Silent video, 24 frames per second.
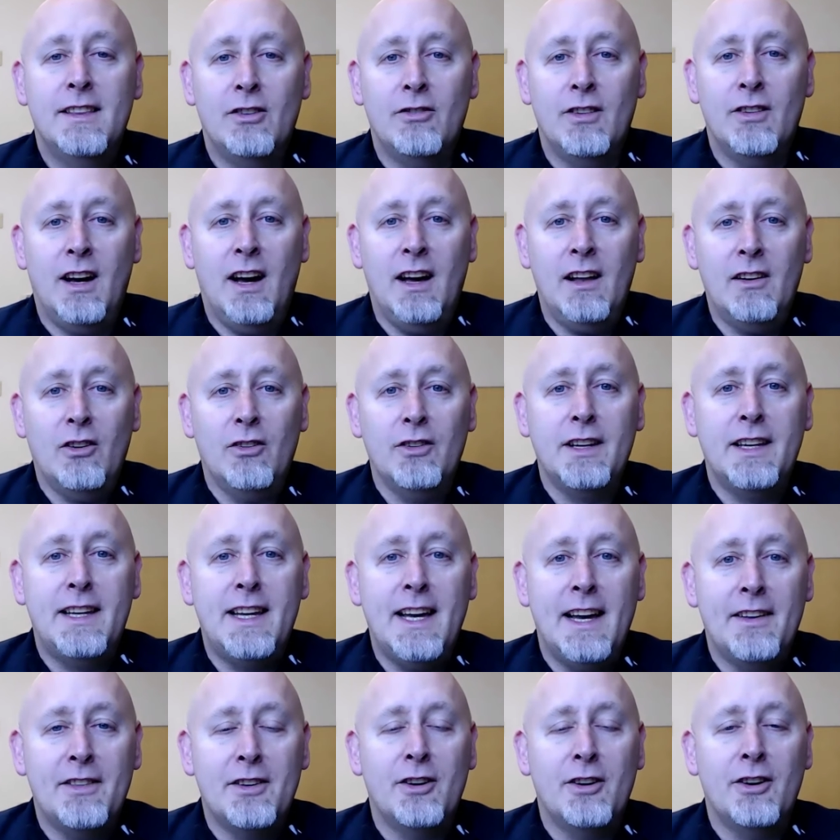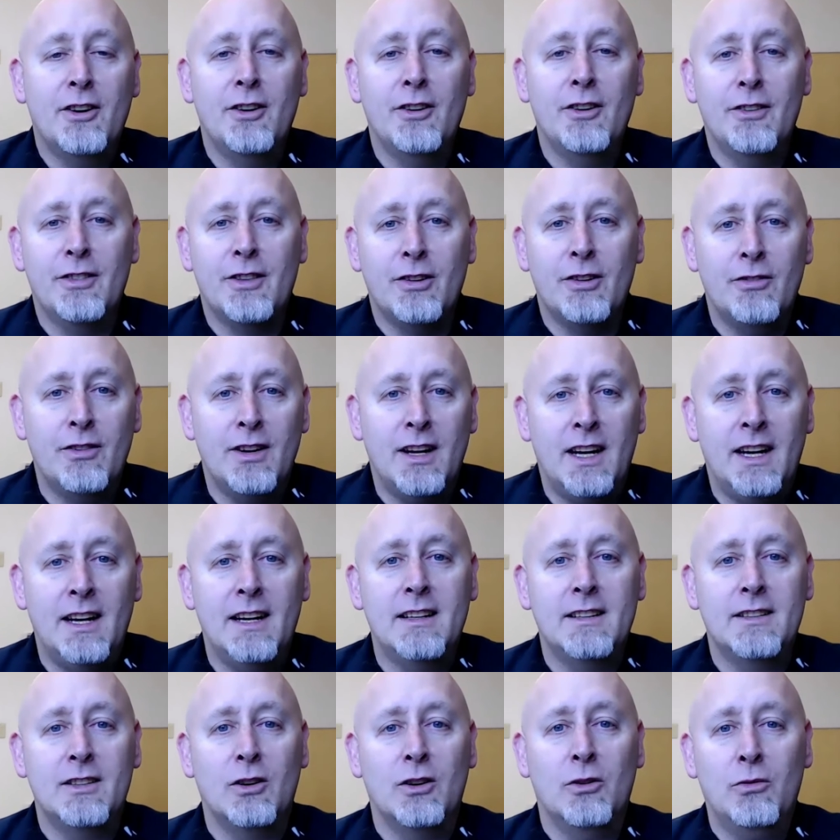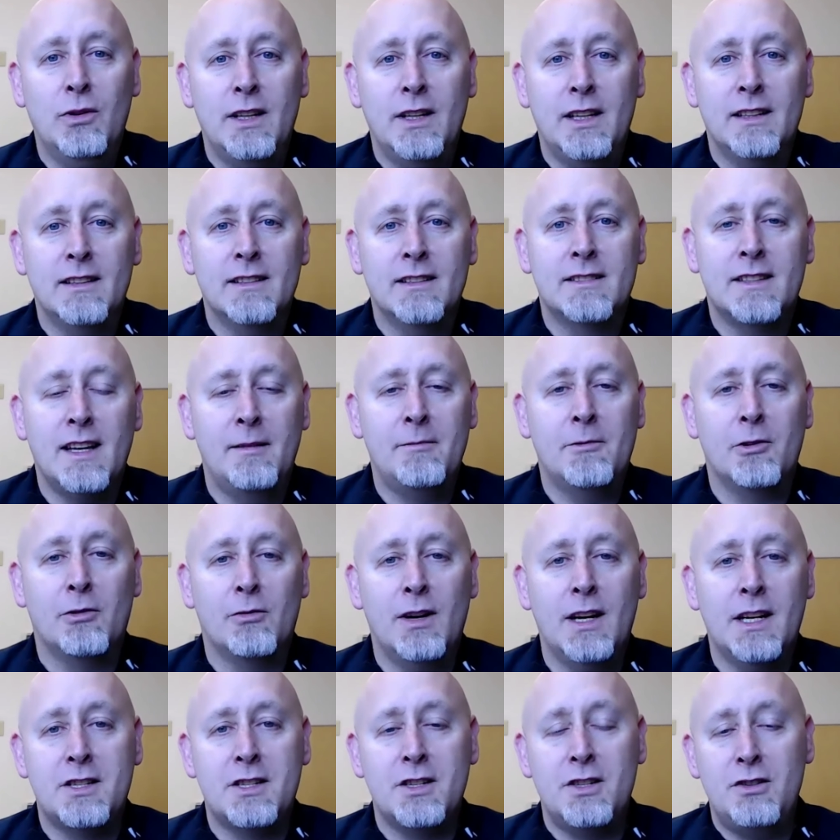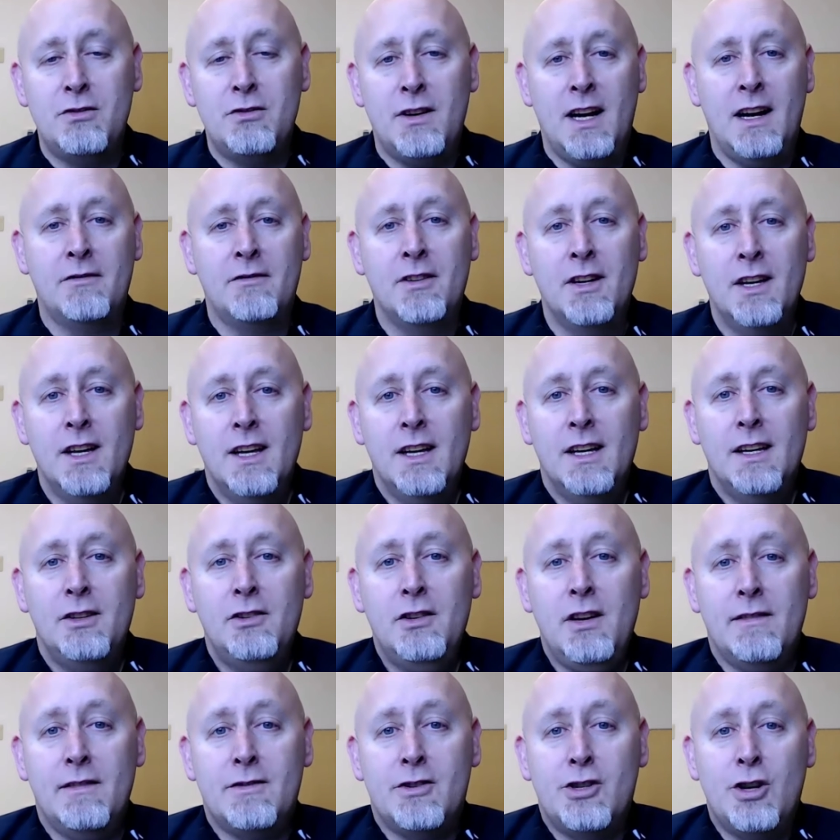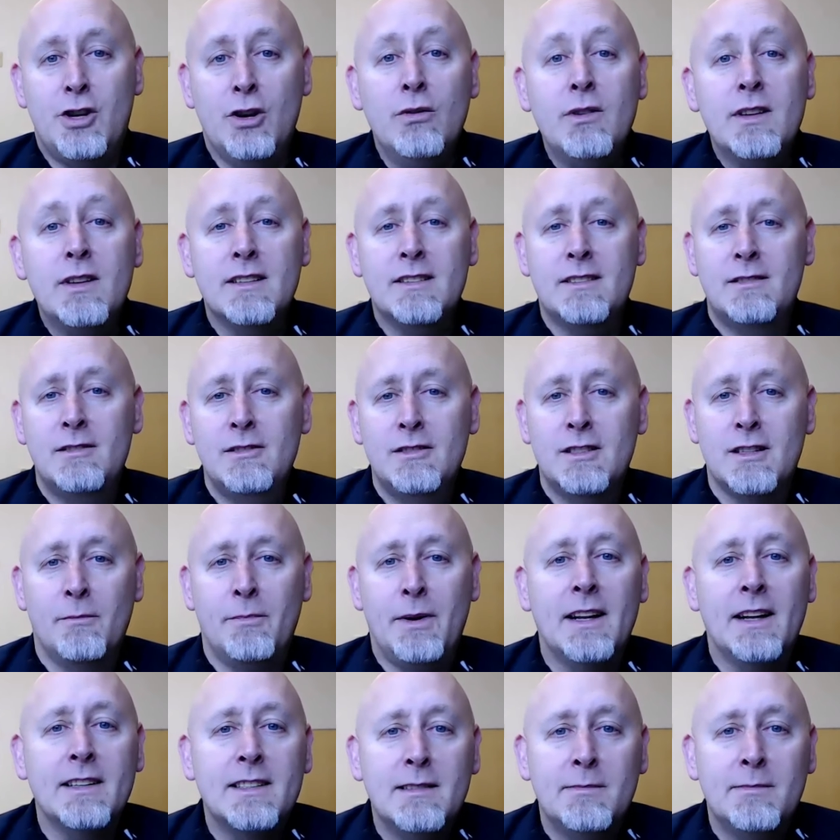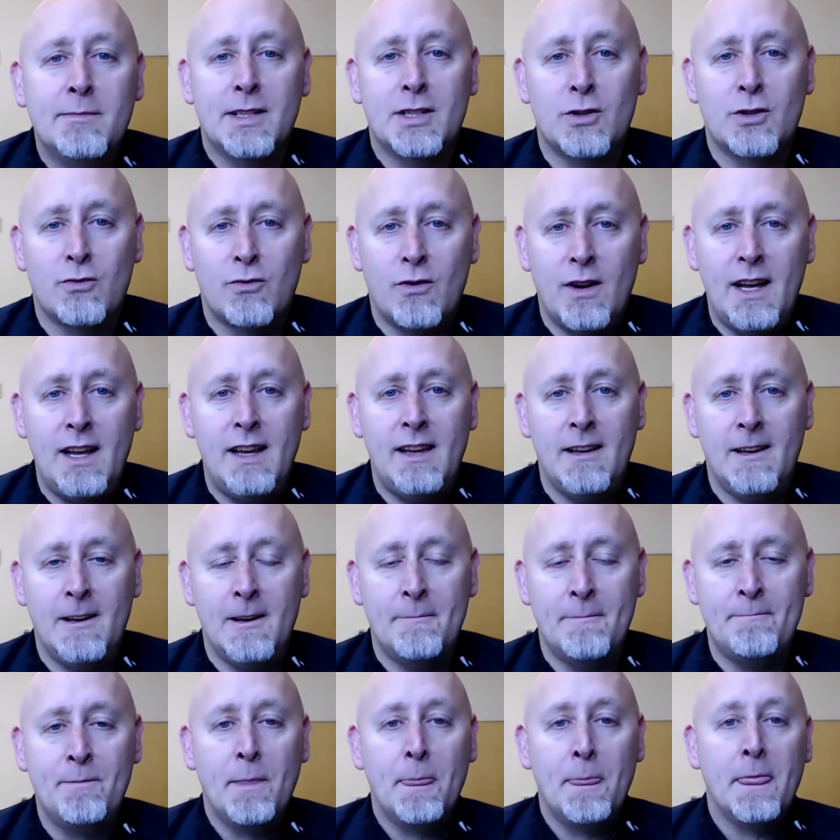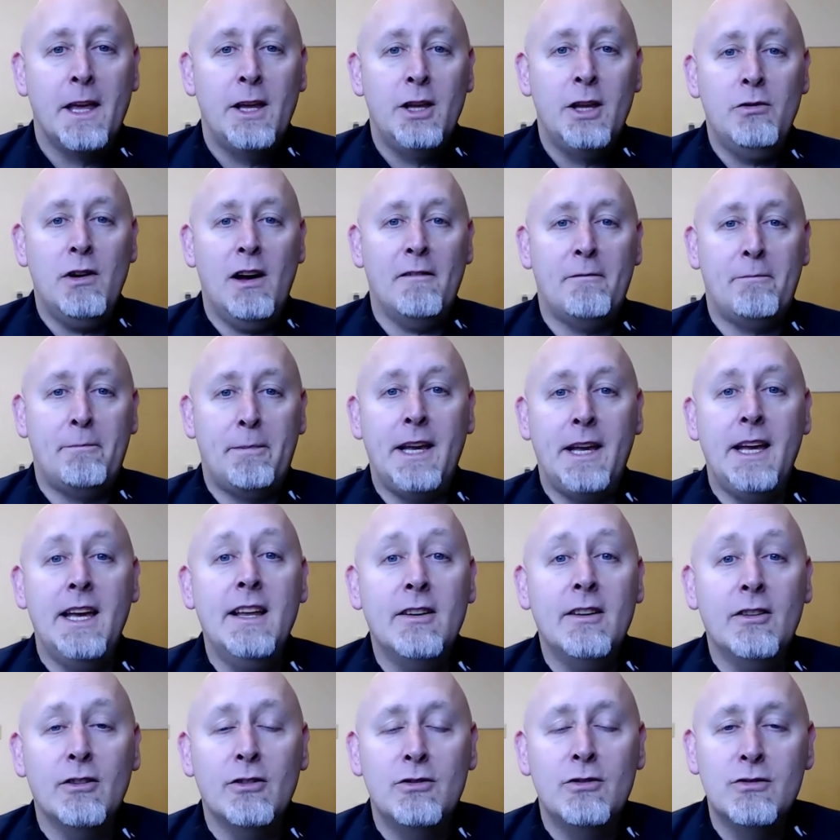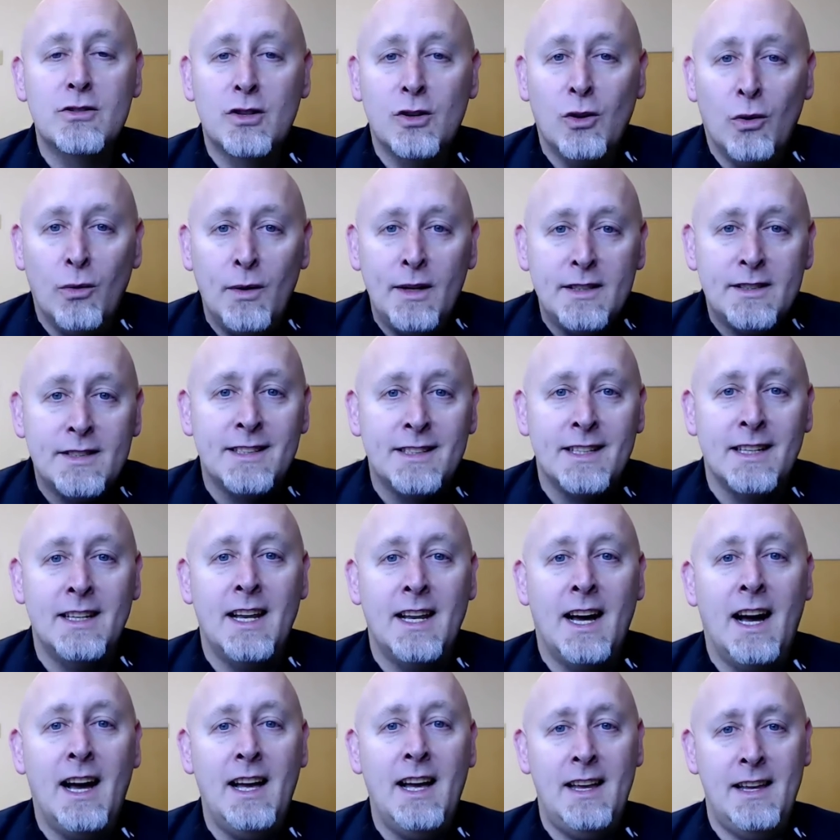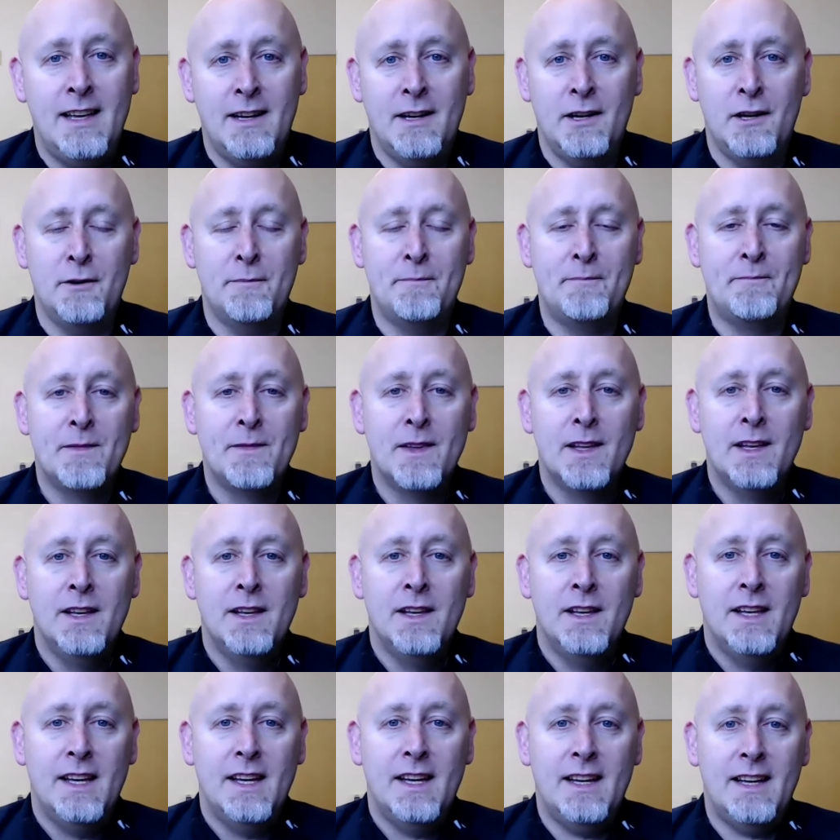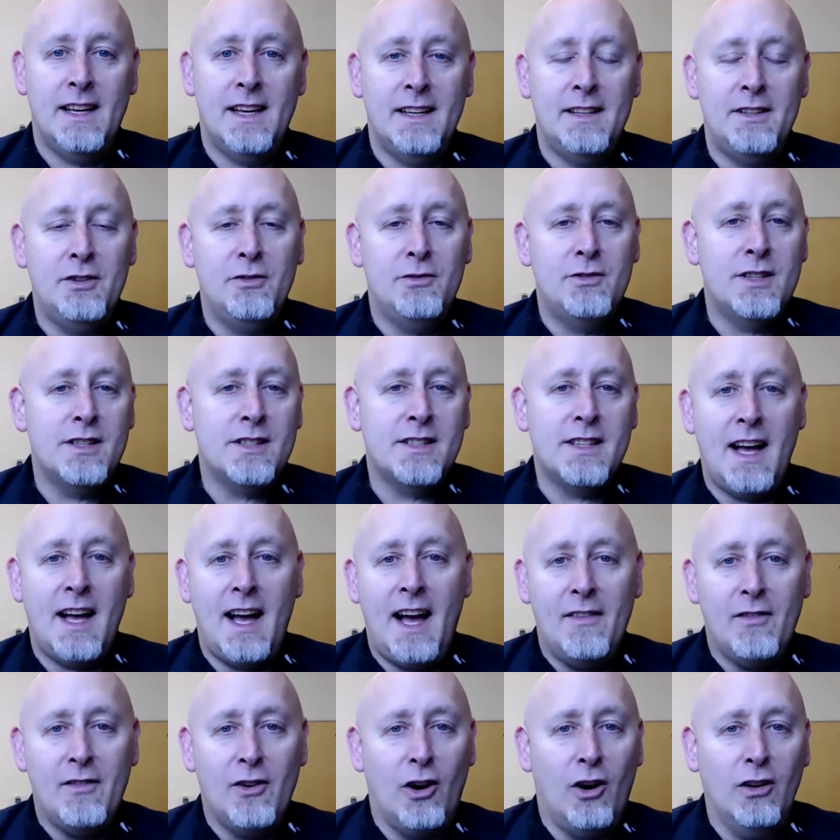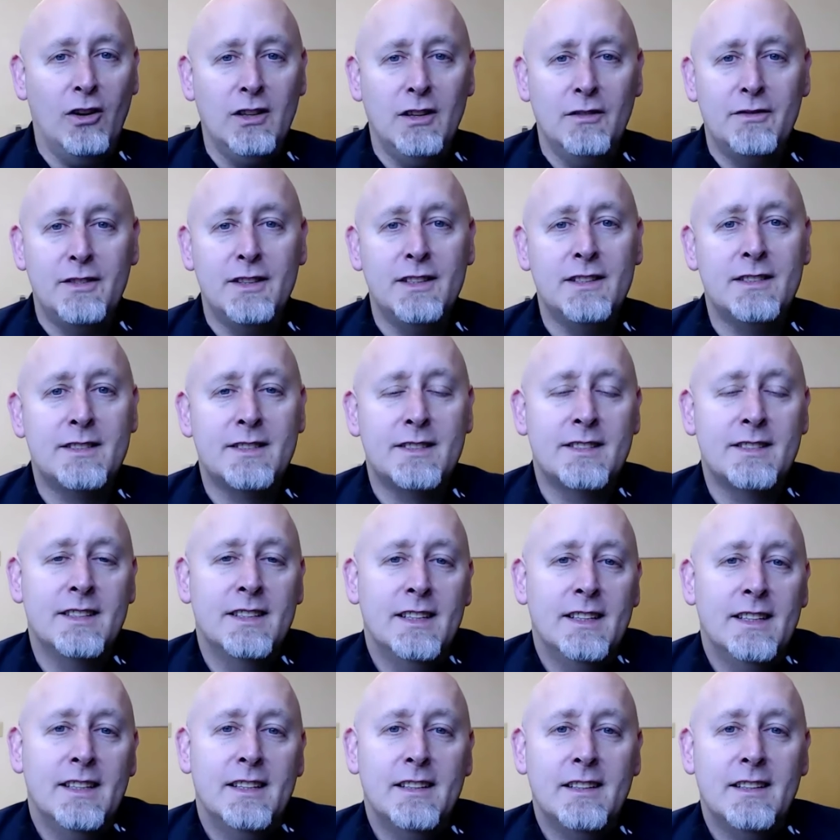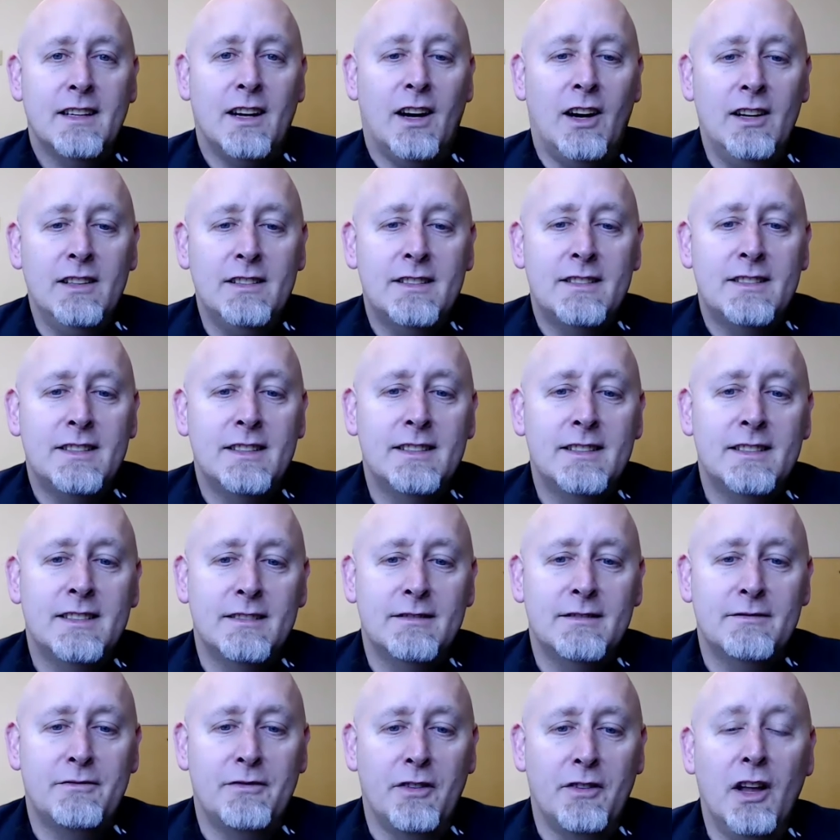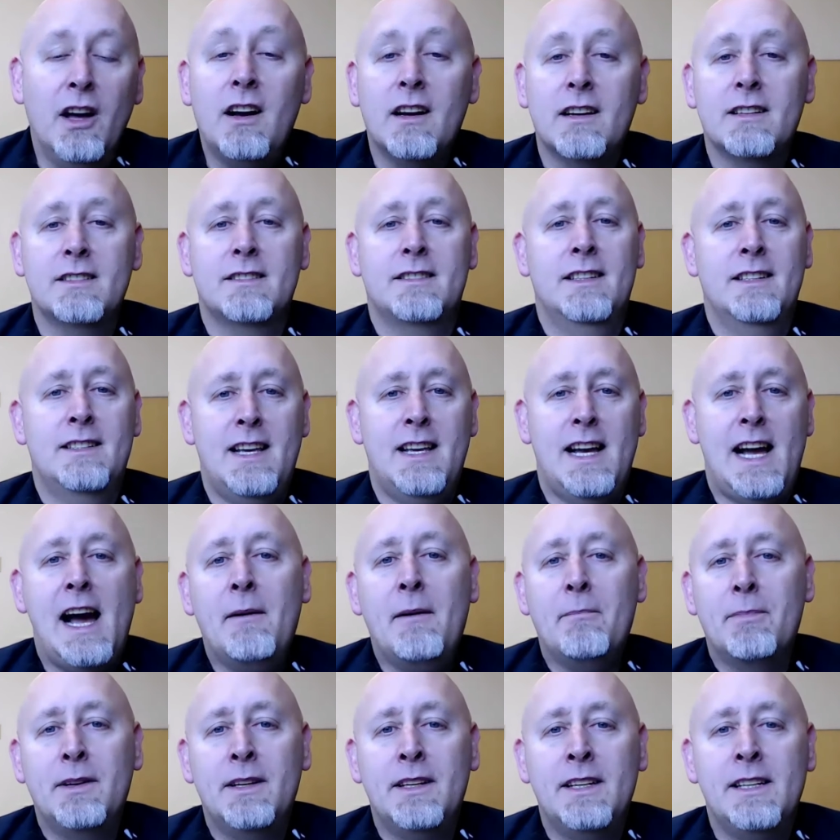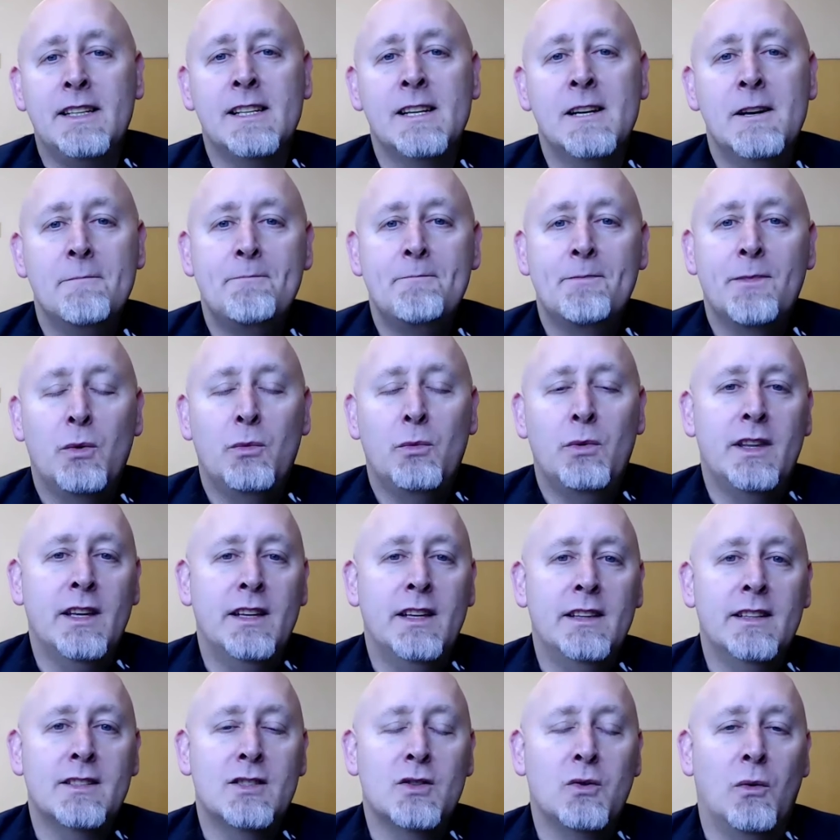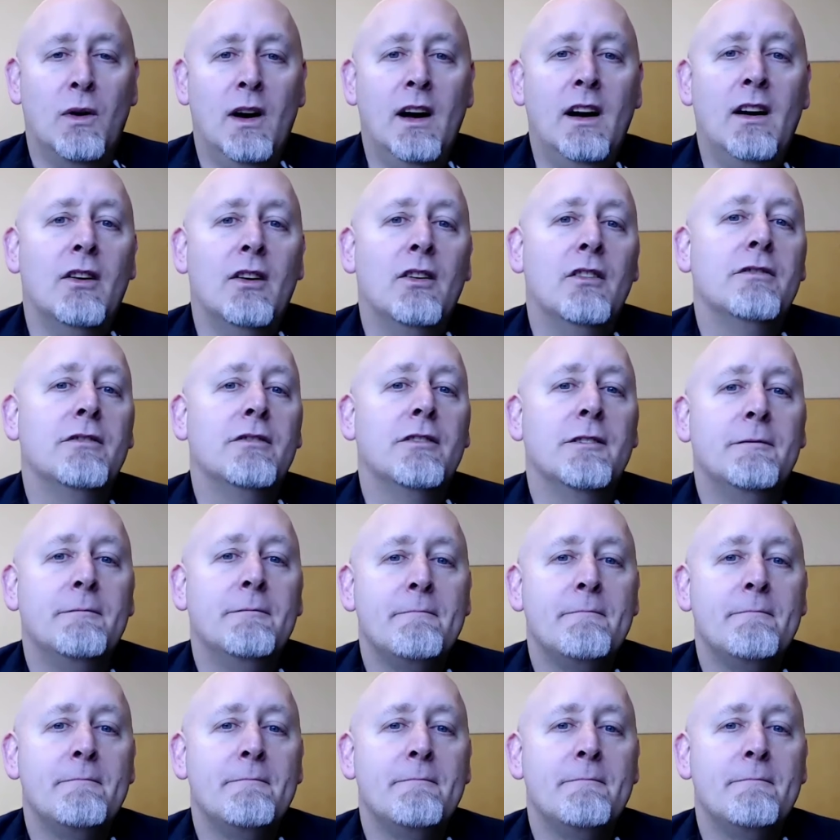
They're not all together. They're not going in the same direction. You have Judas, who's about to betray him. You have Peter, who's going to deny him. And you just have all of this constant flux that's happening within the 12.